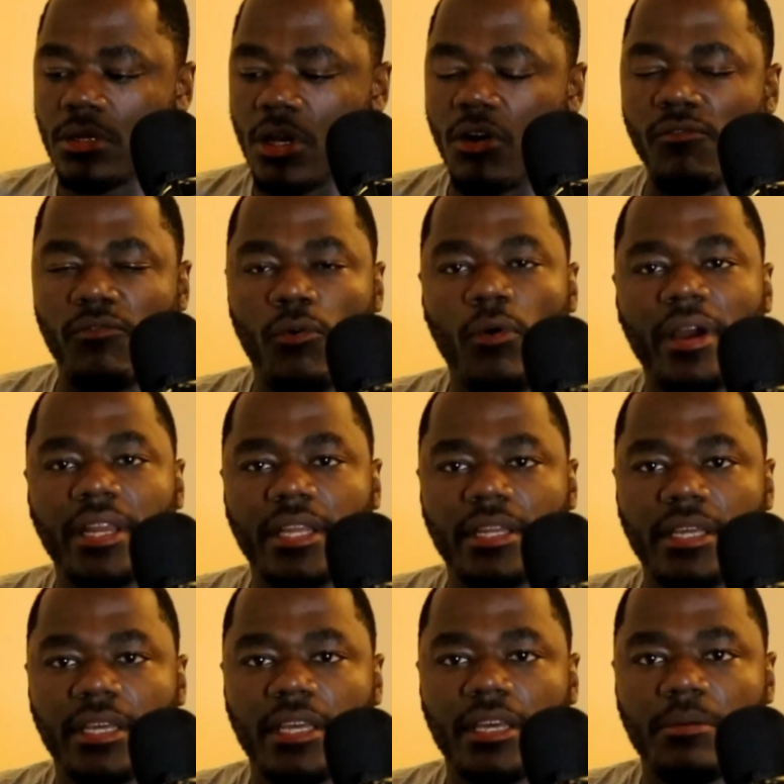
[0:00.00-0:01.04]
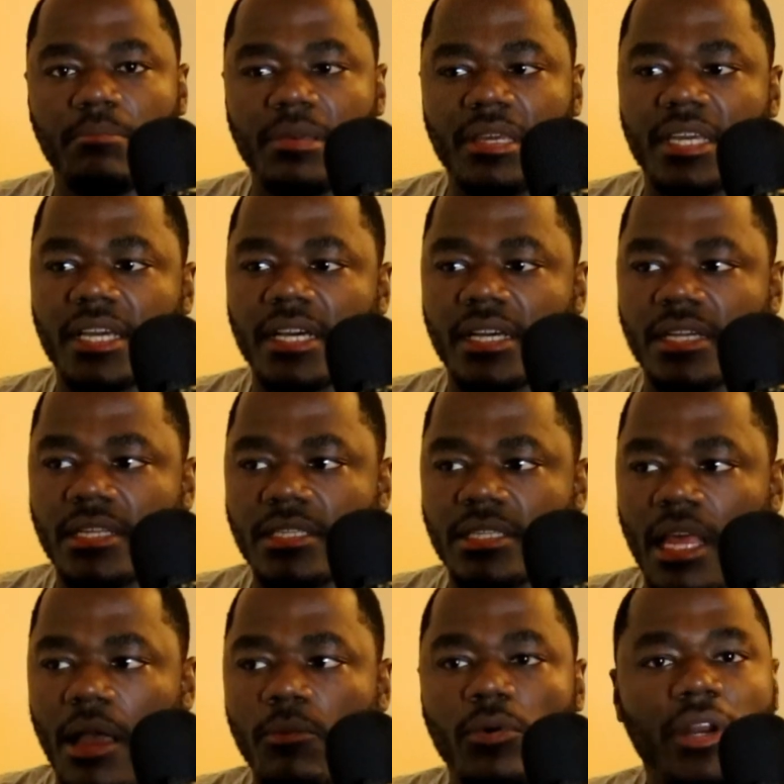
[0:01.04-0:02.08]
avoided
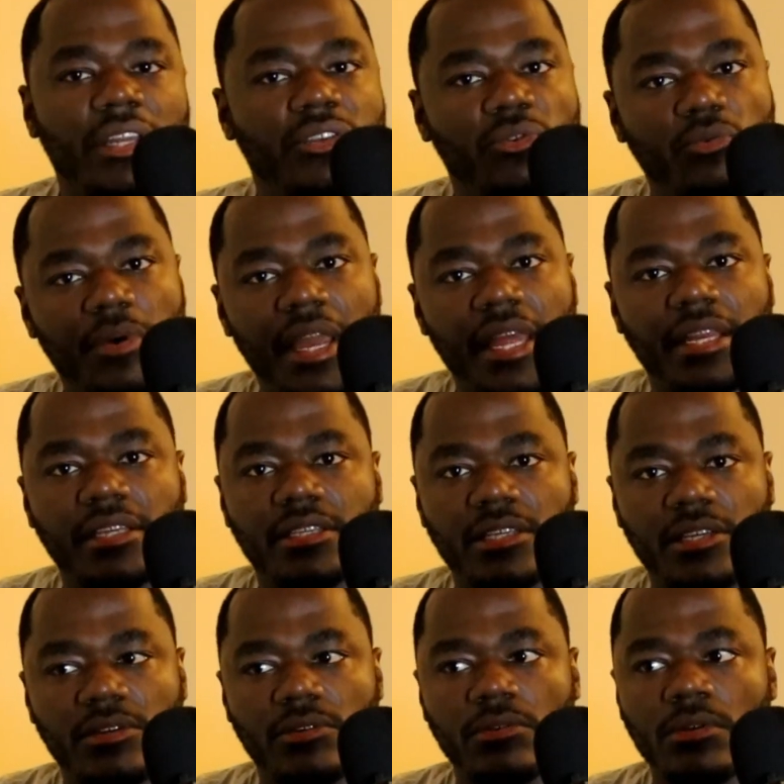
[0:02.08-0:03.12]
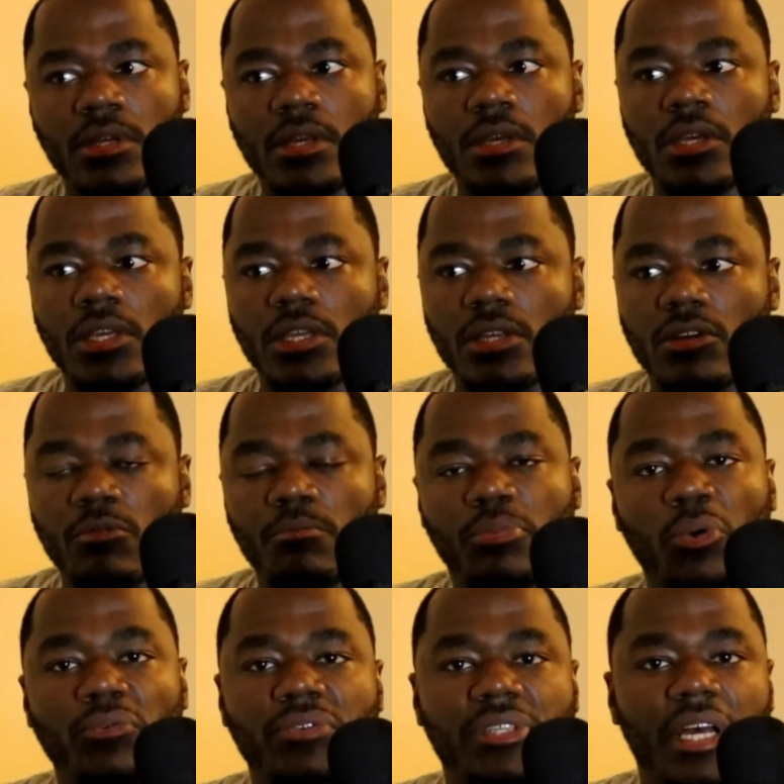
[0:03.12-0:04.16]
because I wanted to wait until,
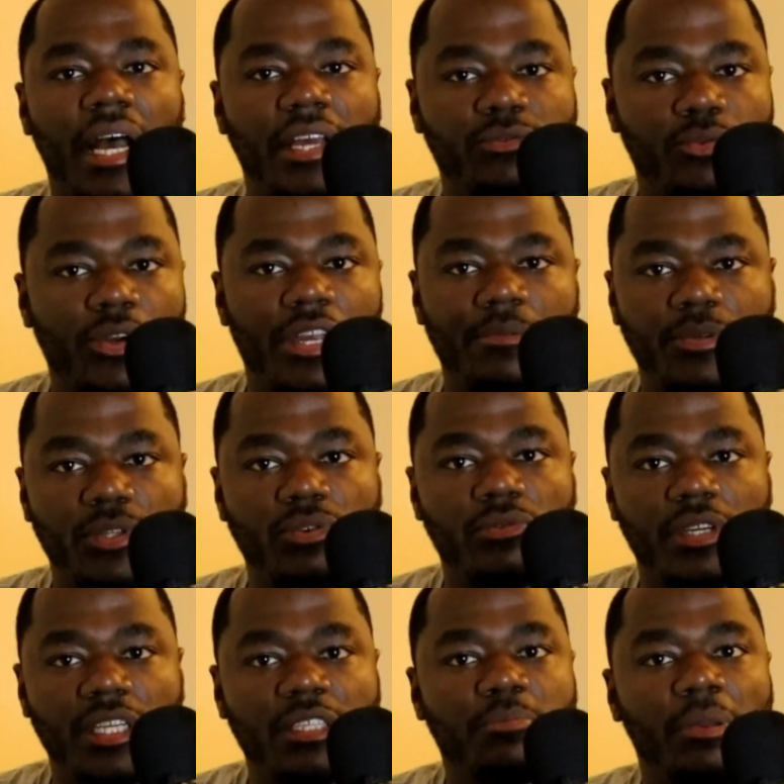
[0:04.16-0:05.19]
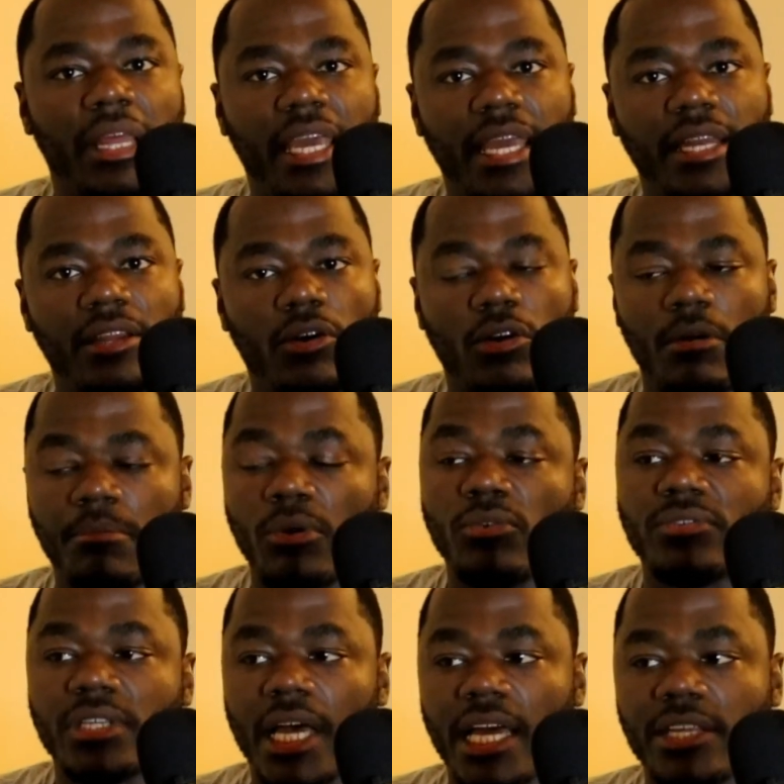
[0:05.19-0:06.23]
both sides were able to explain, or
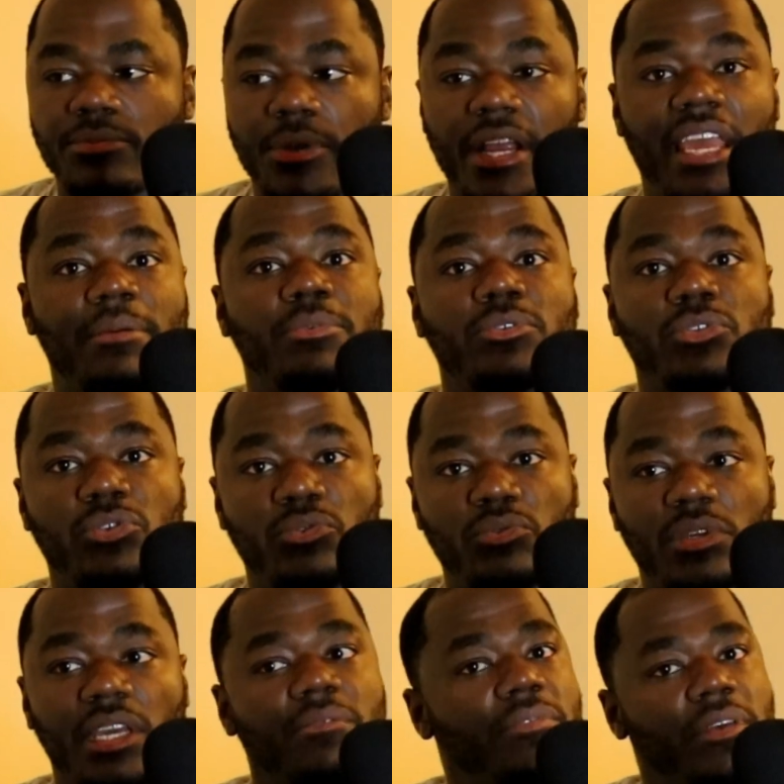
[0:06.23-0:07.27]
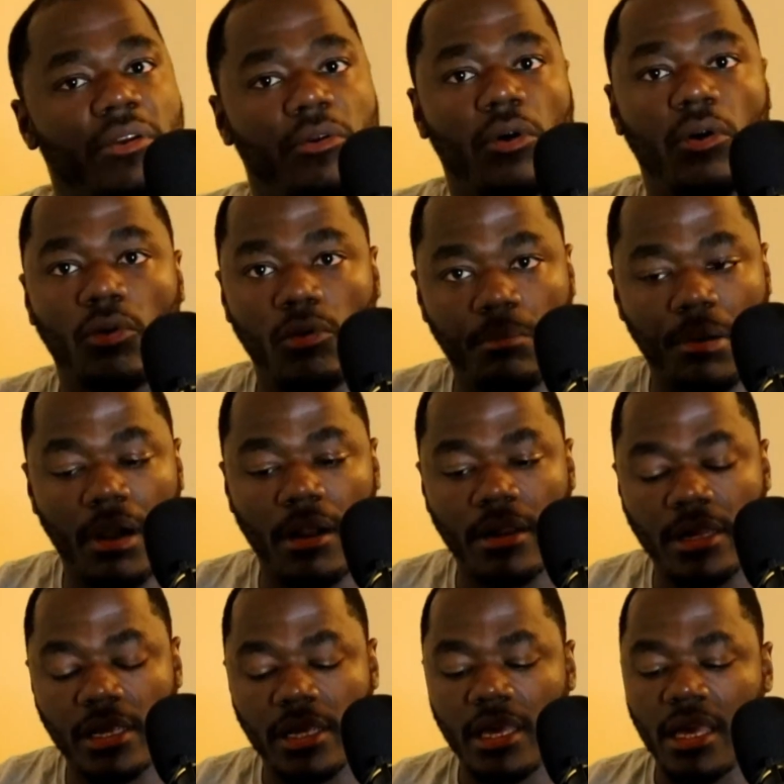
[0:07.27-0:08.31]
both sides were able to give their own
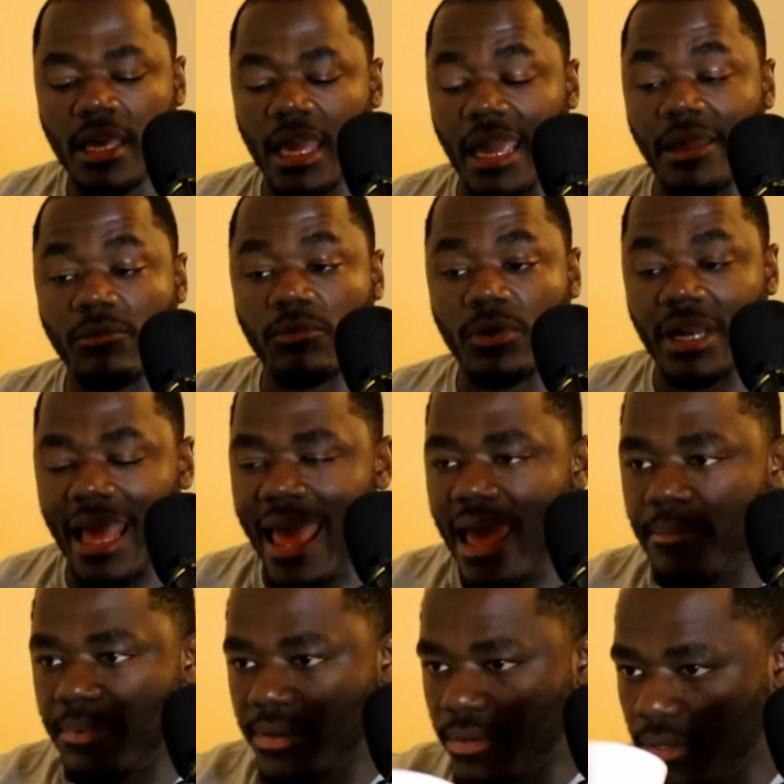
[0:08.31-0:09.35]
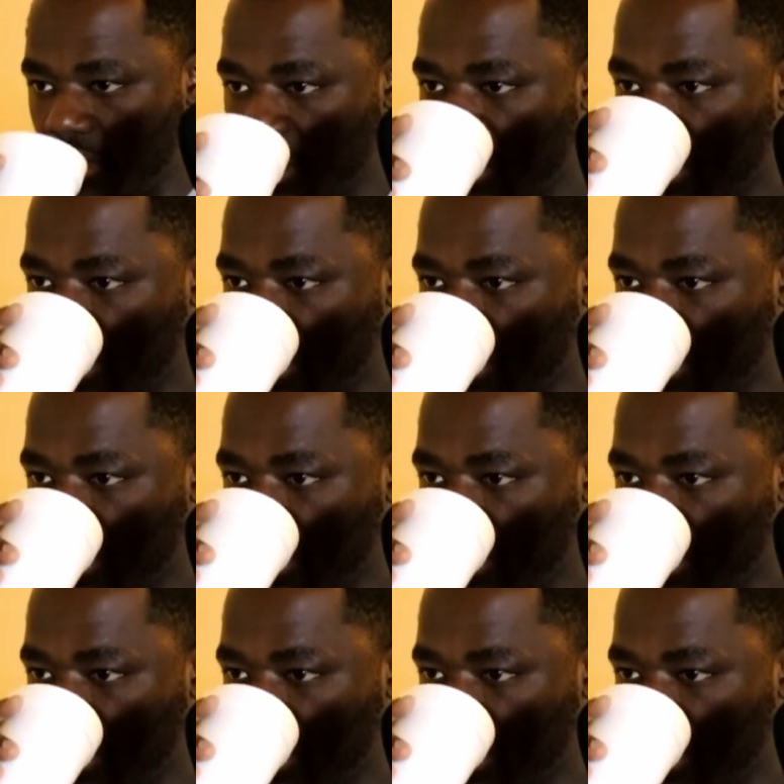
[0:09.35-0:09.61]
part in what happened.